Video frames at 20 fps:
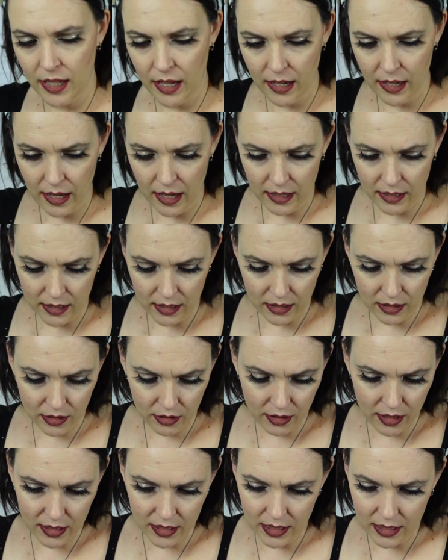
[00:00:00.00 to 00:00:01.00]
I guess. So
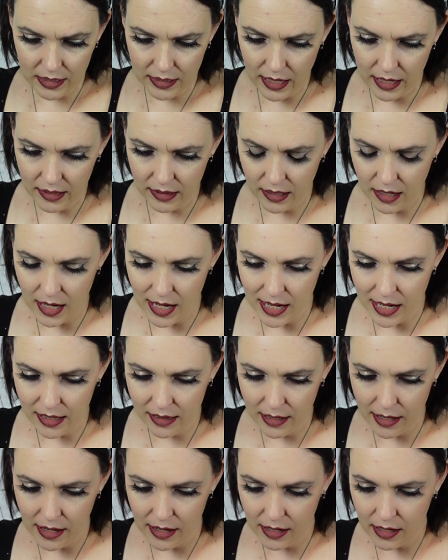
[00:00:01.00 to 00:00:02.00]
this is like the
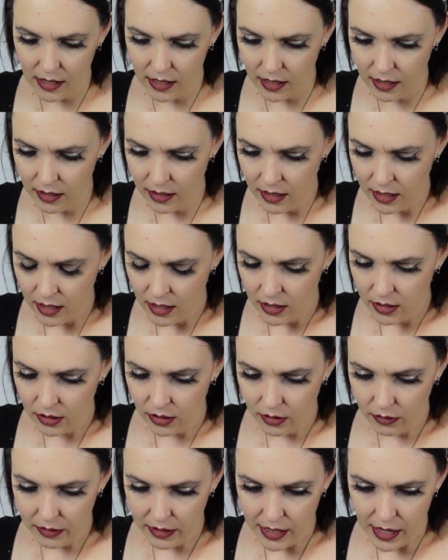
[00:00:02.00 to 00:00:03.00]
highlighty
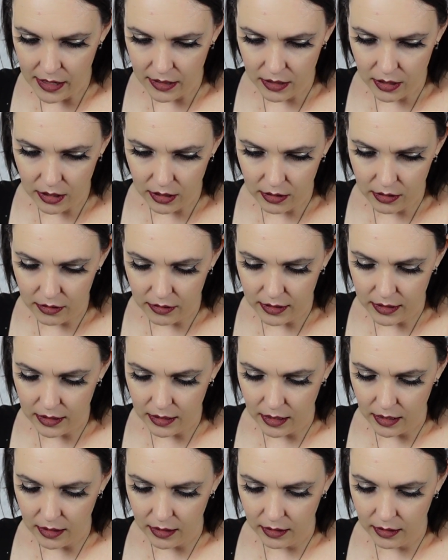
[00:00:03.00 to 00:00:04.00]
going into, and
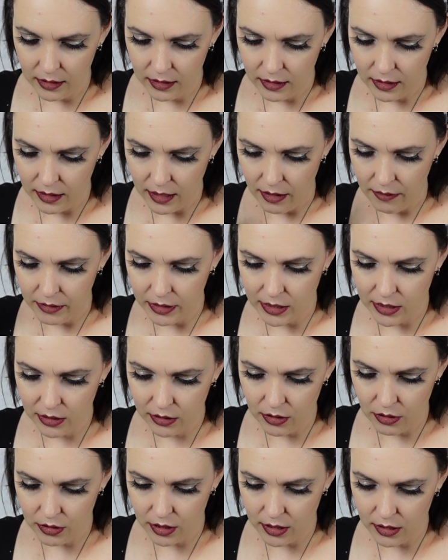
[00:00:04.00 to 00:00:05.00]
then that one
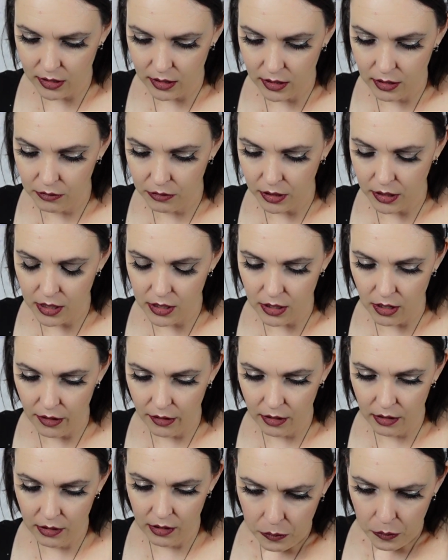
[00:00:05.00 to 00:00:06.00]
goes into the really dark.
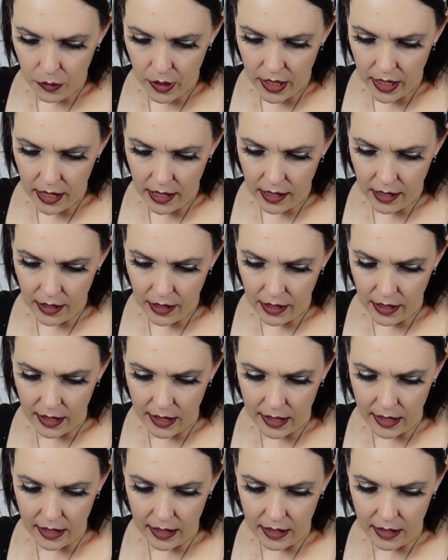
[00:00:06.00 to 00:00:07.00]
We
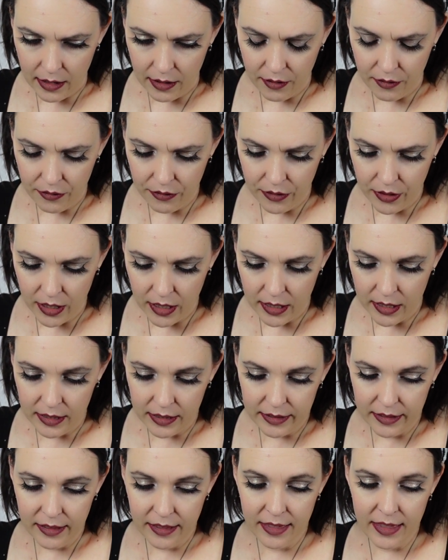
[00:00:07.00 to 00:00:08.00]
have
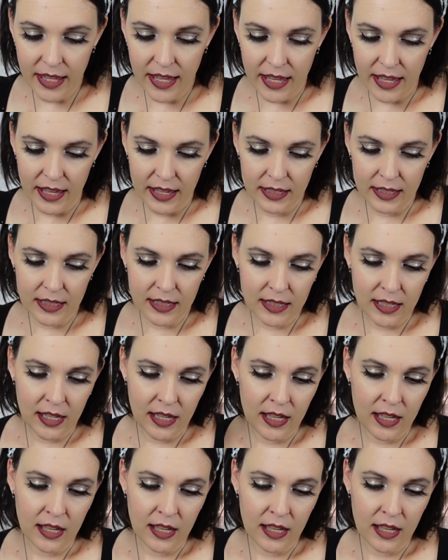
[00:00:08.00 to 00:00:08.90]
this